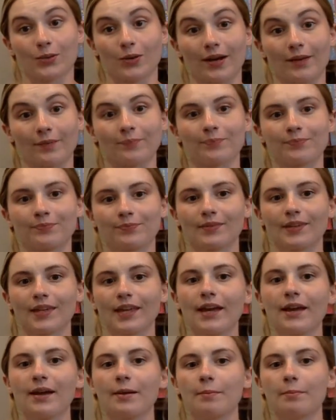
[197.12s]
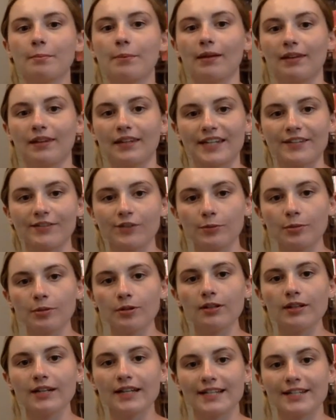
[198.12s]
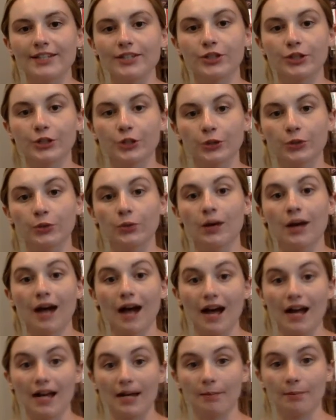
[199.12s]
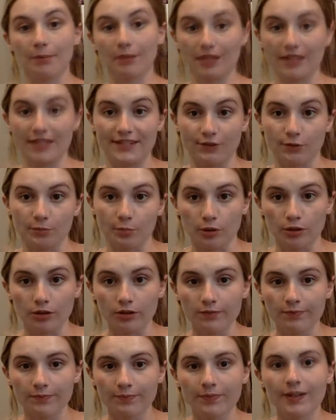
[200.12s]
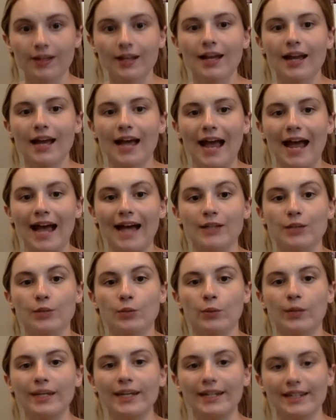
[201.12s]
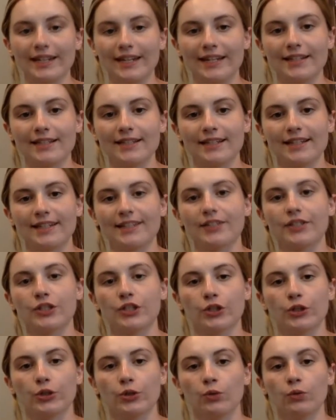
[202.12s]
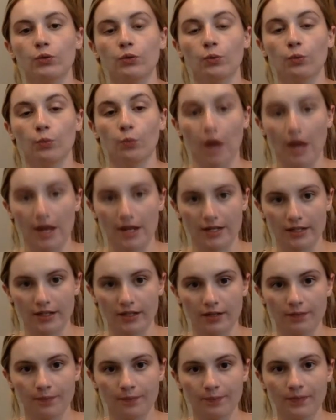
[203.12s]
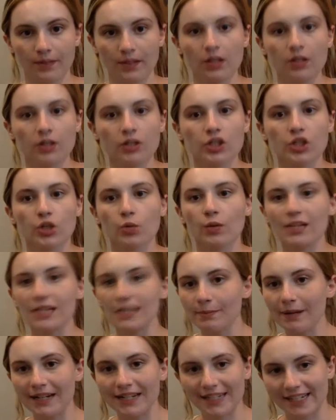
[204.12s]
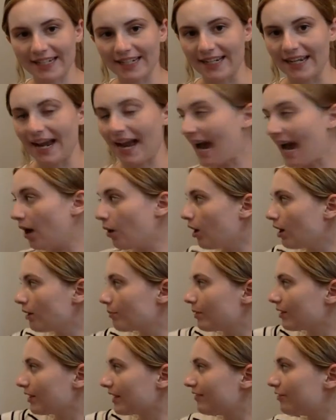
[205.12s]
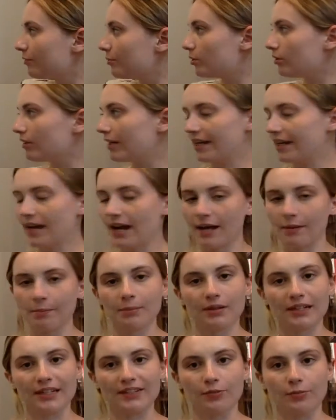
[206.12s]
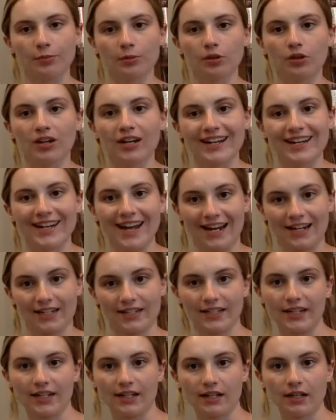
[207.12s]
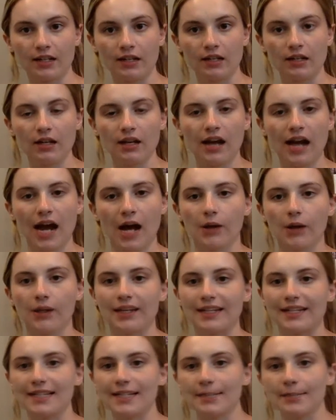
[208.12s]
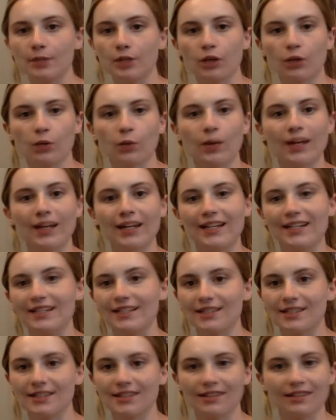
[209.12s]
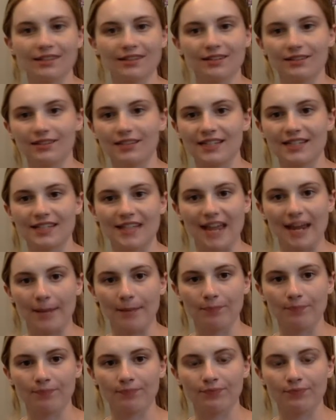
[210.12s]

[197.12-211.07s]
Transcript: one. Believable is to unbelievable, as weakness is to what? So what's my key? How are believable and unbelievable connected? How are they similar? What is the same?